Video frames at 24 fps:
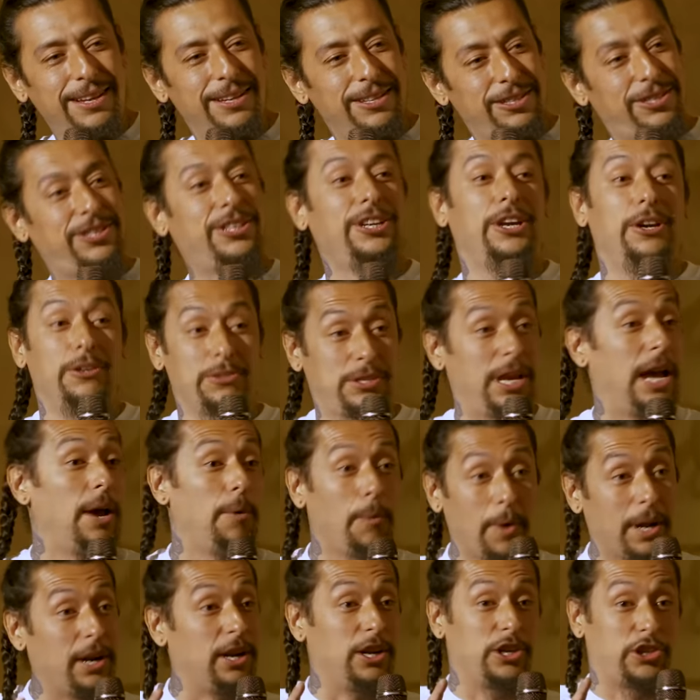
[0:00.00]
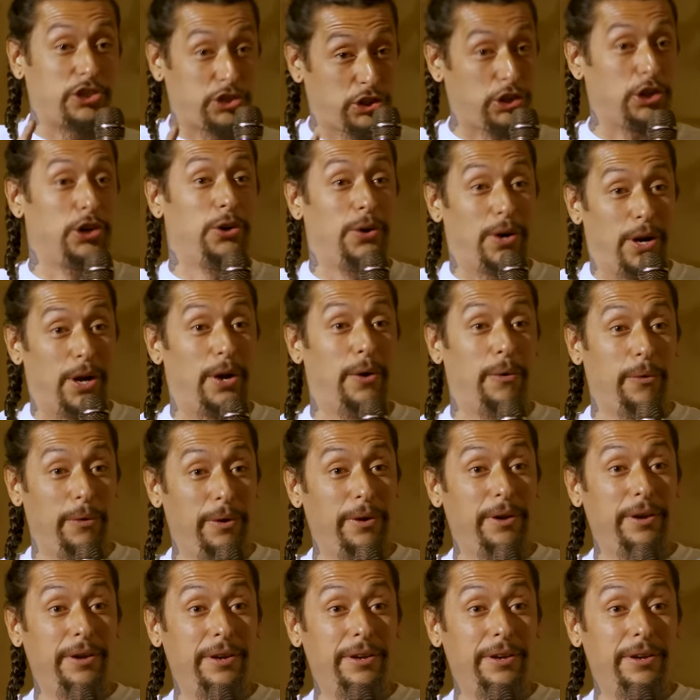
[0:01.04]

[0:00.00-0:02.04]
And she goes, I want a churro.